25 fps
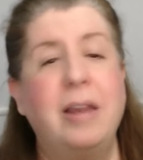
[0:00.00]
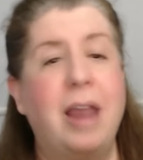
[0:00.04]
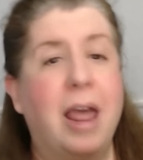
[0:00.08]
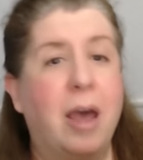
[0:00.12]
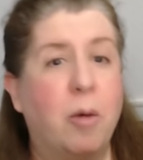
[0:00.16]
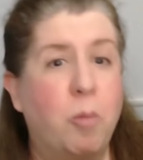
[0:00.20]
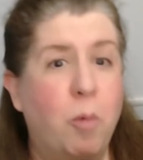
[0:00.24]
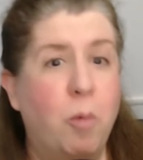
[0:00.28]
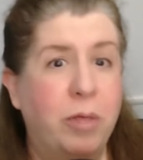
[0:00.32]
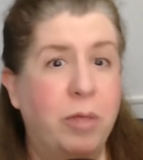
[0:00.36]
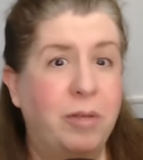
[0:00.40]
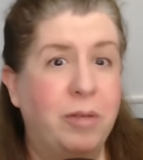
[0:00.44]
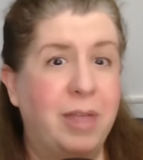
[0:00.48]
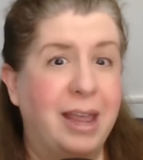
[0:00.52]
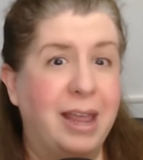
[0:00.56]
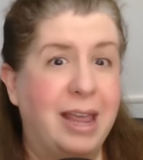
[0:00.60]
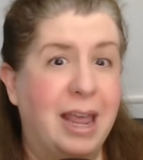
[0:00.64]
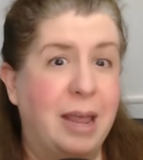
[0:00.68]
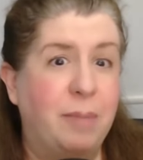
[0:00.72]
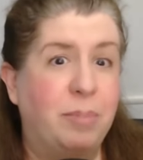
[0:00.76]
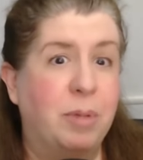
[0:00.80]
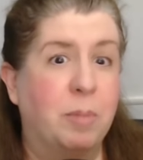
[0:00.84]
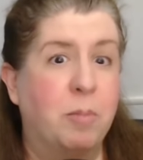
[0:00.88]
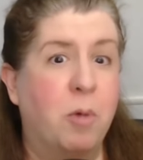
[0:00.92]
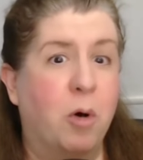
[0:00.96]
Now, whether they
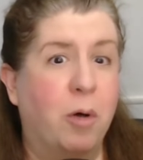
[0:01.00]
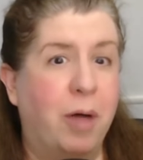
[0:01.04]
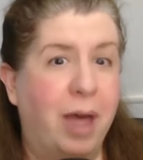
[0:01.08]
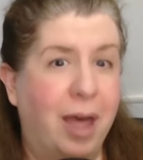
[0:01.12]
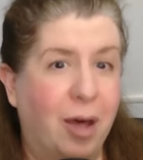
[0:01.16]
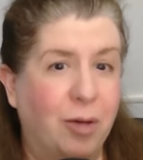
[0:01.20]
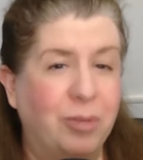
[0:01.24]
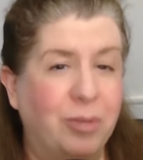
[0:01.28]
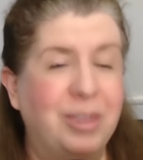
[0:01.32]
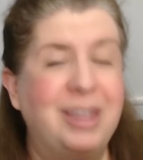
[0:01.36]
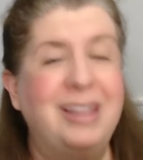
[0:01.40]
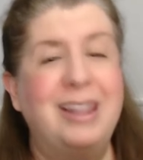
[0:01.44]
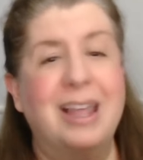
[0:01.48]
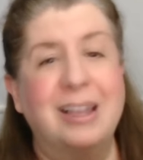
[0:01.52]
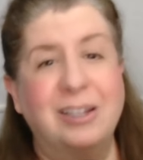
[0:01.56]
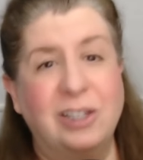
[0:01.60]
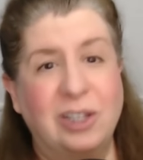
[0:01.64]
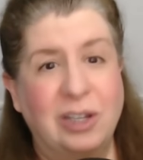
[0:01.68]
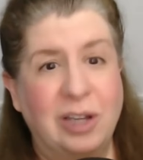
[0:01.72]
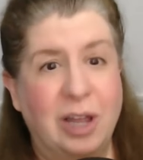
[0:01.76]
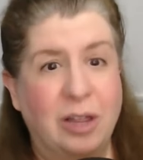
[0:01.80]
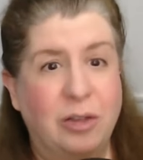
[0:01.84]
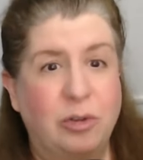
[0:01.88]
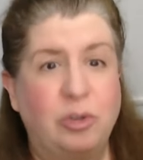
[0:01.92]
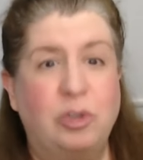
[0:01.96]
keep them all healthy, that's
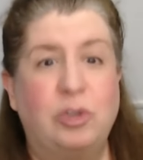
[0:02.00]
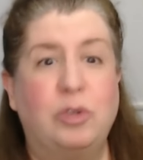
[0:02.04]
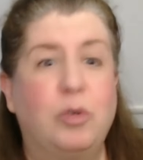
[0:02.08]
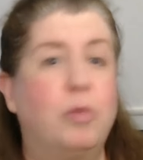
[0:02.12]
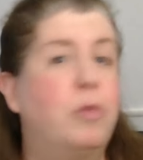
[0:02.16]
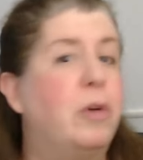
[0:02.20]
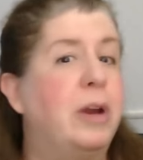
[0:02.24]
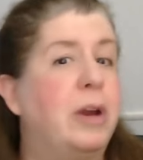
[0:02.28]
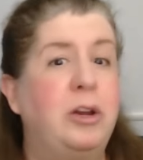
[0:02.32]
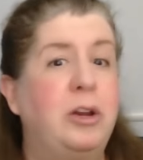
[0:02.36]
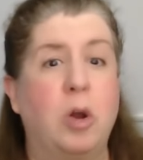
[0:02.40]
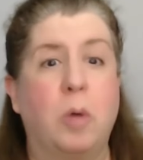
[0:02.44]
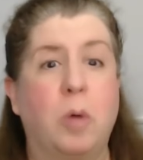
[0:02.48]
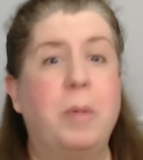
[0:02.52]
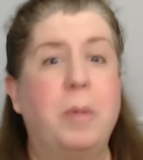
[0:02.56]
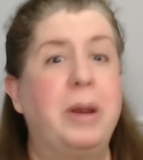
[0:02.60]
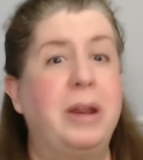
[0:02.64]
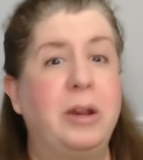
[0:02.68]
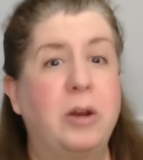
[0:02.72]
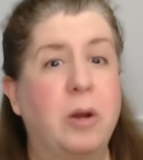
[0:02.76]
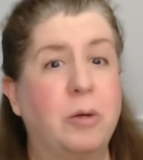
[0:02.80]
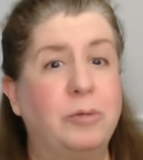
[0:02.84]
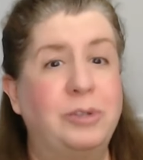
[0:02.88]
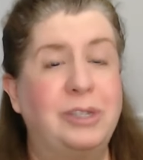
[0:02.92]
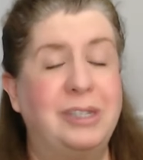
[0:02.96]
another story. Nobody
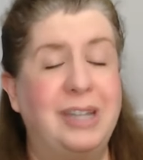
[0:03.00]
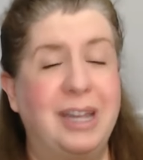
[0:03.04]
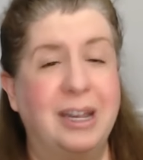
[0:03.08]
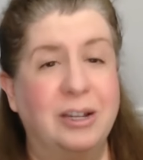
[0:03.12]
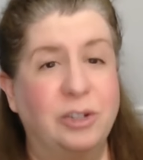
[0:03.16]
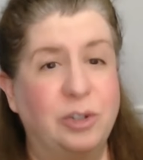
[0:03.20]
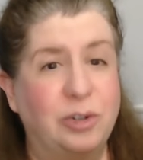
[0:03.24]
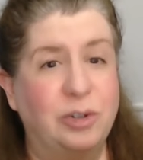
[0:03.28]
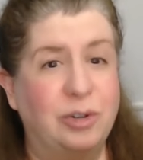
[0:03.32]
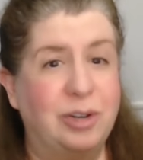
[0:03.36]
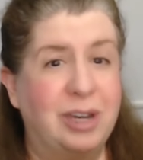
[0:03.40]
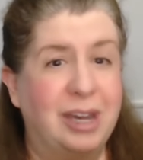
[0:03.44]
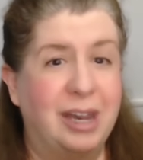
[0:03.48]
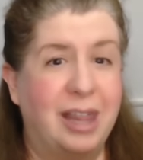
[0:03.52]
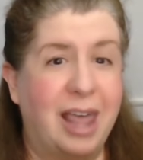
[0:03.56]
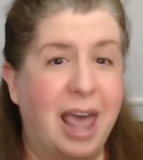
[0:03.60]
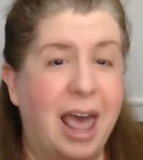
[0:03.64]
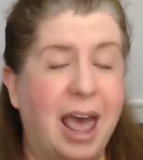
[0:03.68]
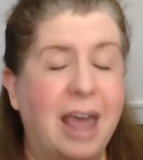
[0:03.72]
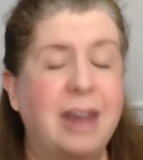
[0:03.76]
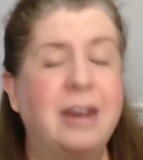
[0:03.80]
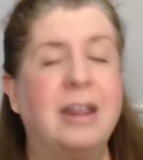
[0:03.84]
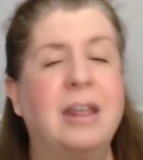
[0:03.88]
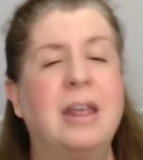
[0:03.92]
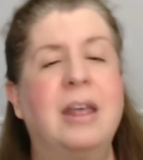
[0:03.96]
knows the answer to
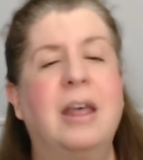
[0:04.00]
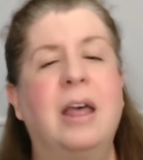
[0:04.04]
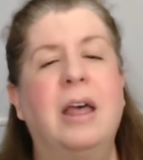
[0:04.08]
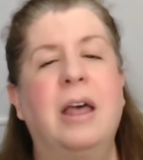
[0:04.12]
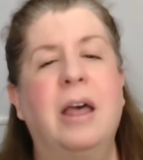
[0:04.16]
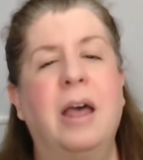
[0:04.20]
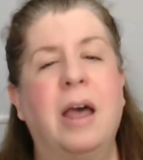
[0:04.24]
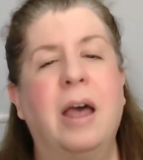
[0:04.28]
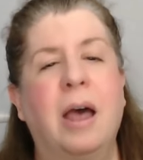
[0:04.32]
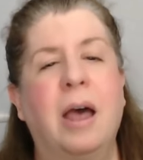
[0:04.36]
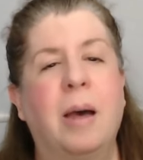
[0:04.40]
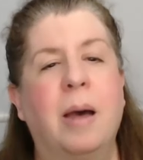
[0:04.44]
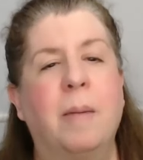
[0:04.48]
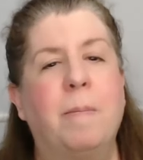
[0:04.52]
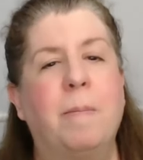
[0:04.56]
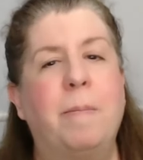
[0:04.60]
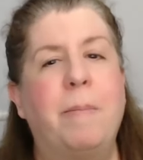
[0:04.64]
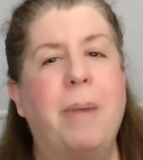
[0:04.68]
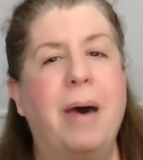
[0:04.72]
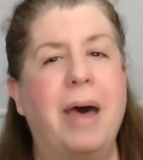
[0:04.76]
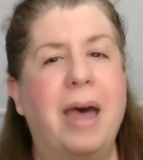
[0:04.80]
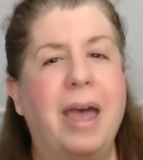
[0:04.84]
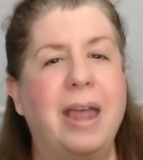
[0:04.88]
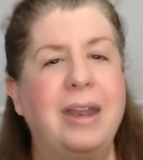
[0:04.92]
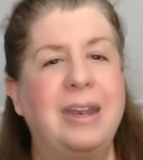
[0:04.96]
that.
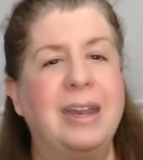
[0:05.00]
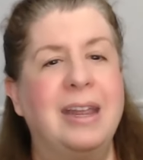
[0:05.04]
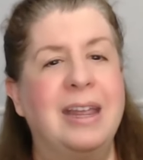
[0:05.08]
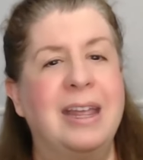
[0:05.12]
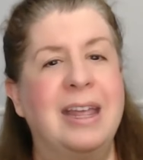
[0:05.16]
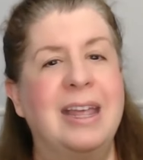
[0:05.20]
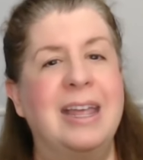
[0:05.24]
But